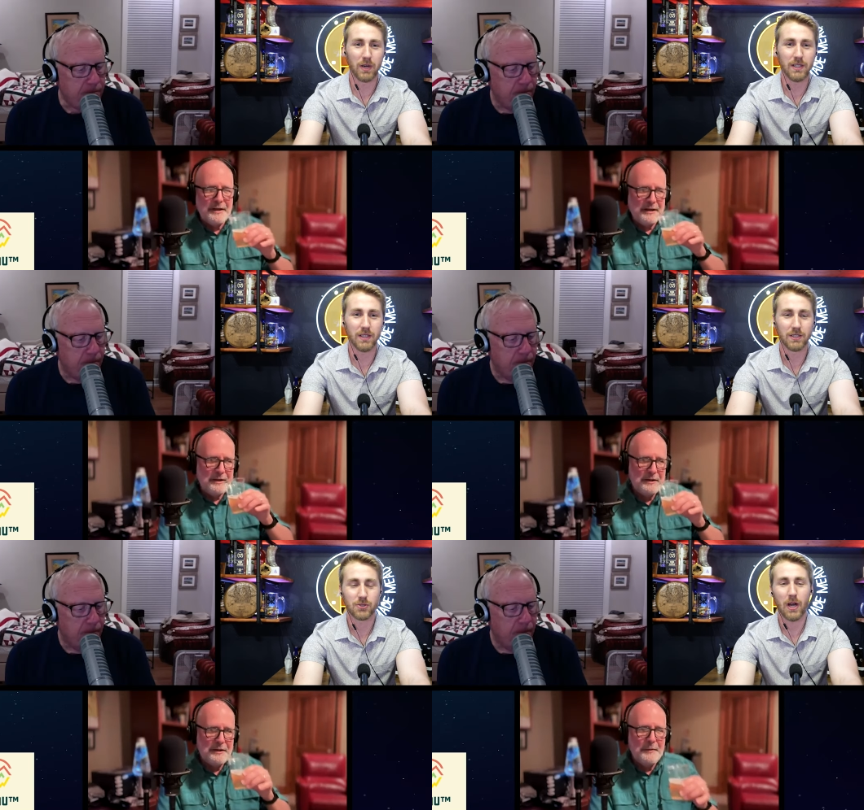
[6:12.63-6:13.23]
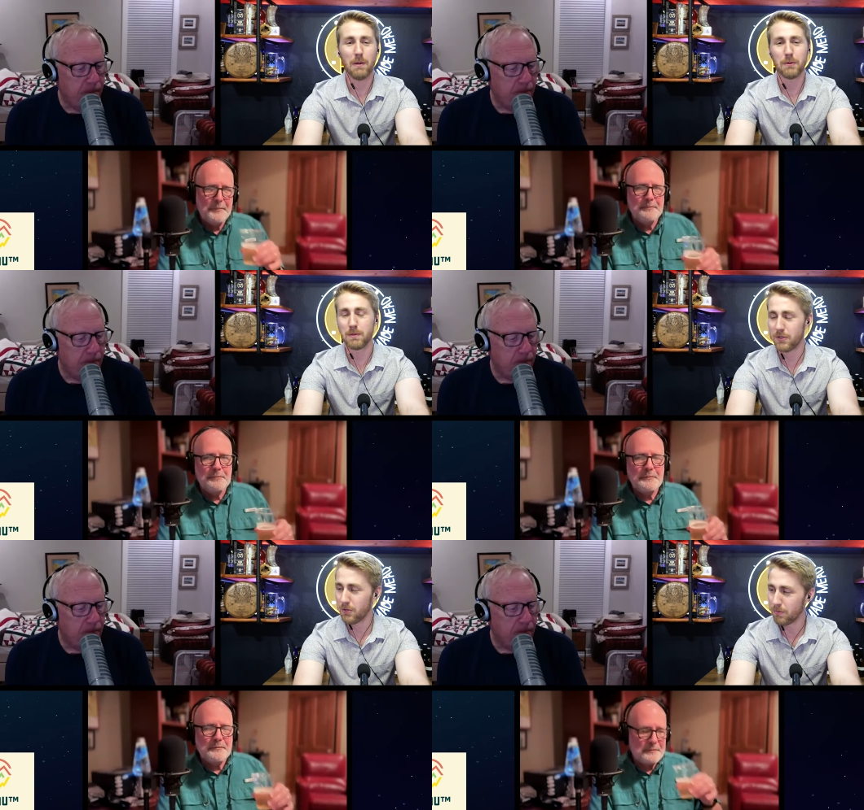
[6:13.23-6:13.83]
Speaker 1: worried the dry hop would
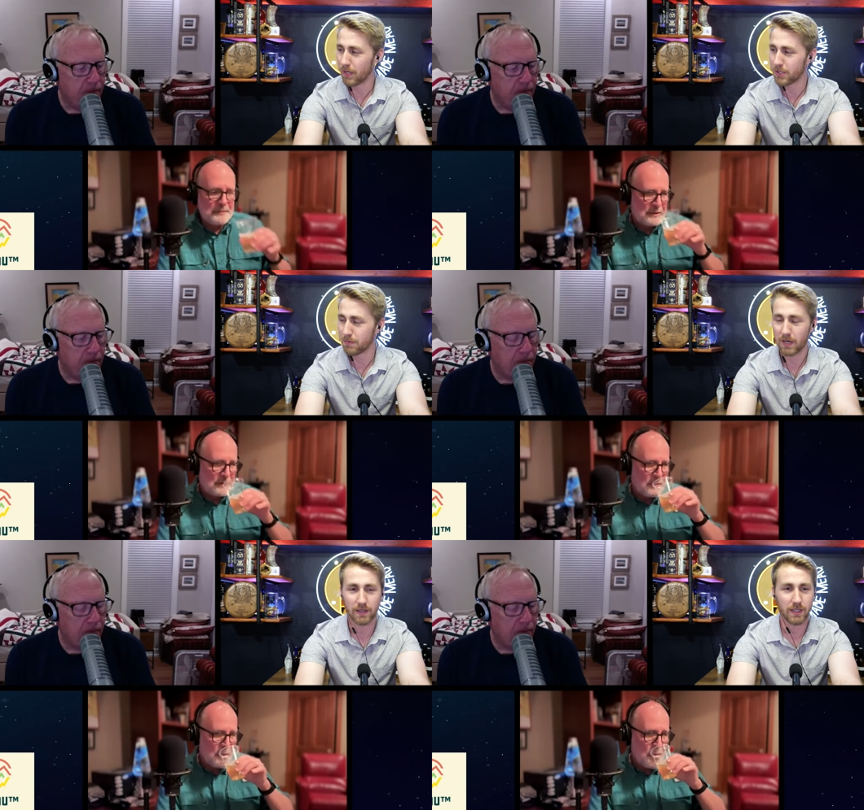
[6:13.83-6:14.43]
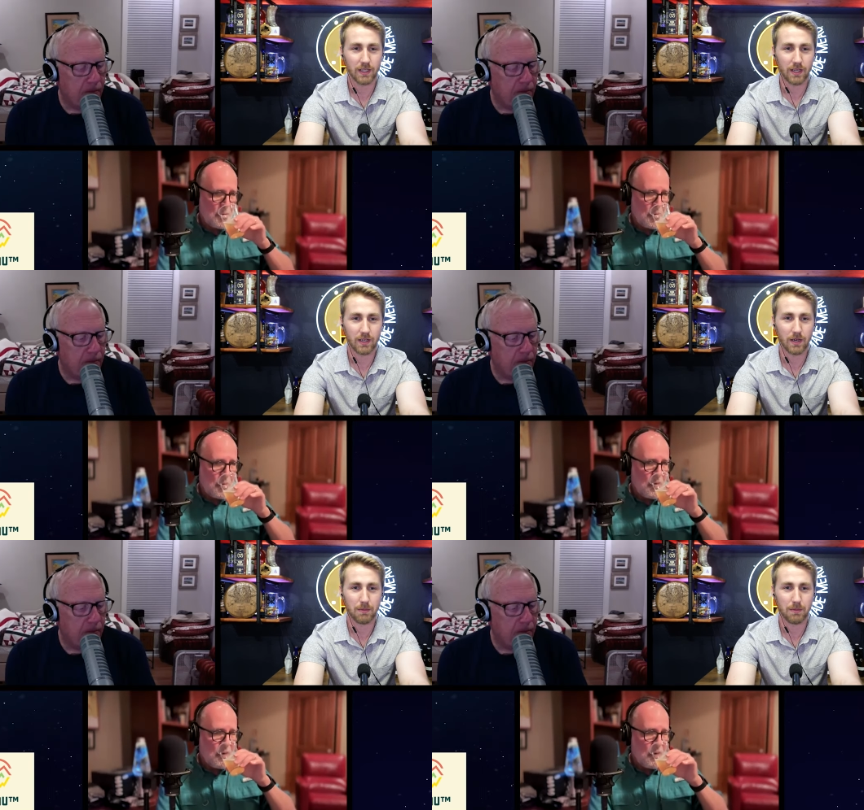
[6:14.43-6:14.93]
be too much, but I think it ended